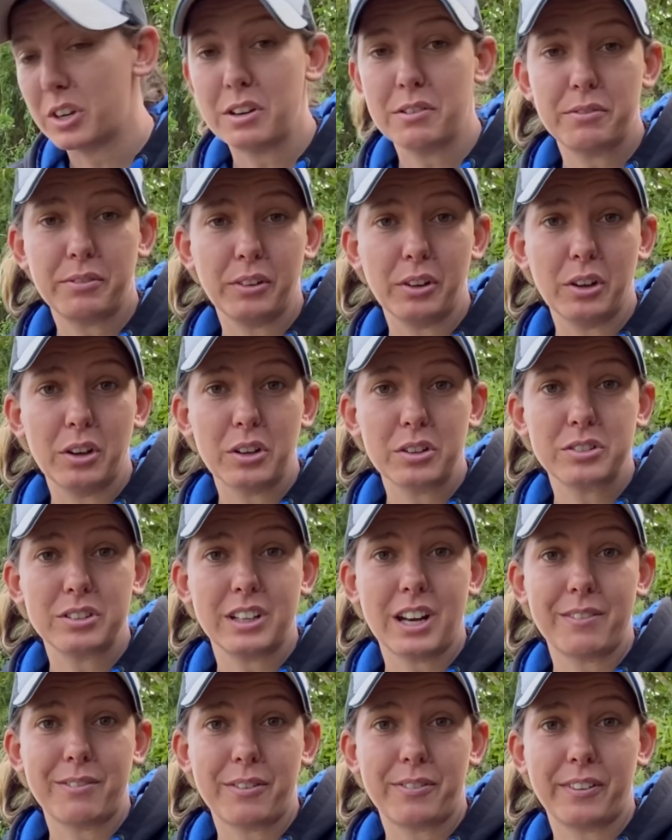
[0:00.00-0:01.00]
it floats and
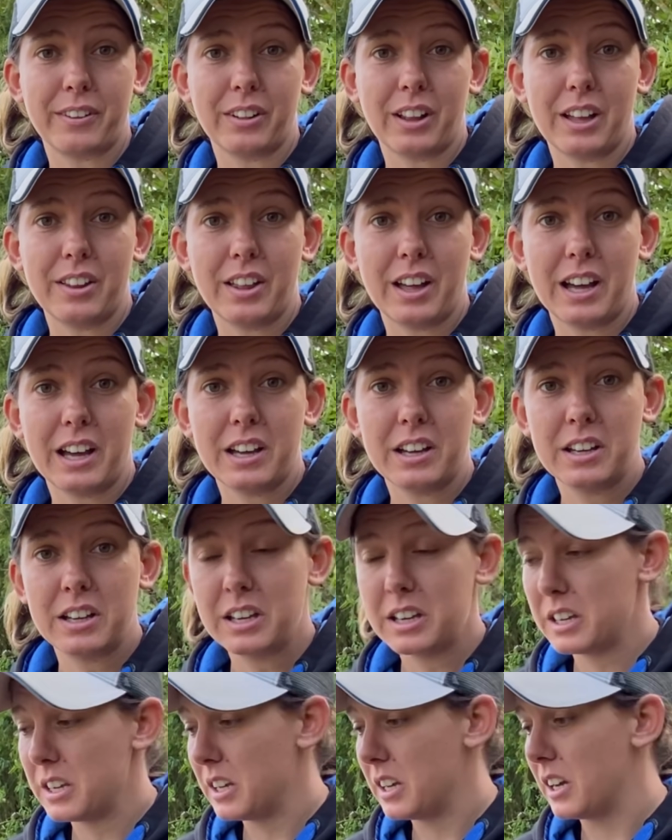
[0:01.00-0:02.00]
everything like that.
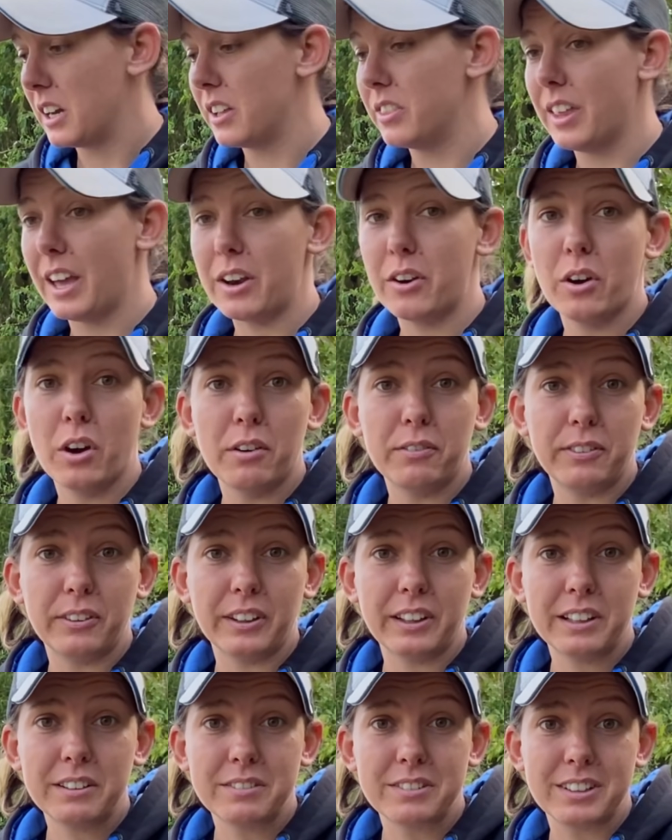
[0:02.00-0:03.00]
And then
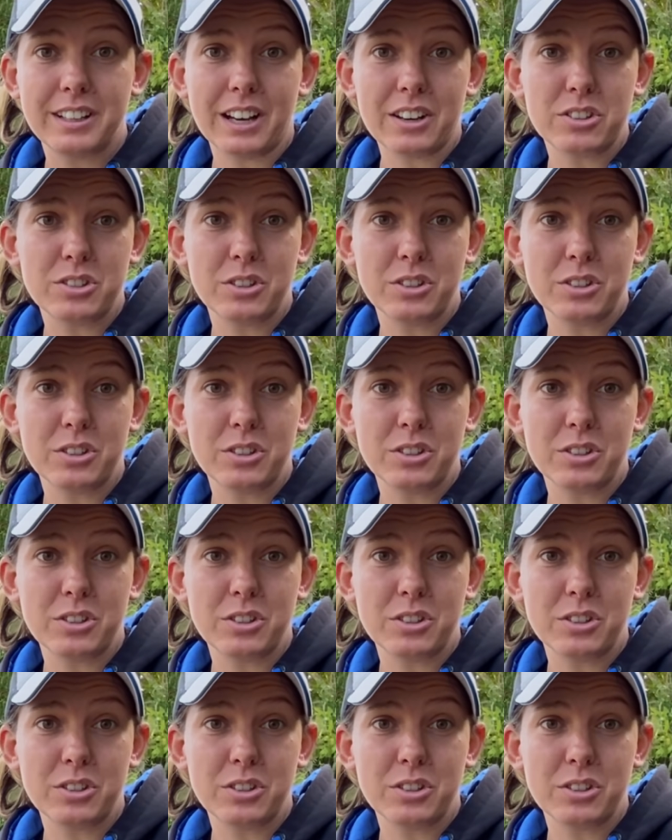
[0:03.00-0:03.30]
hopefully catch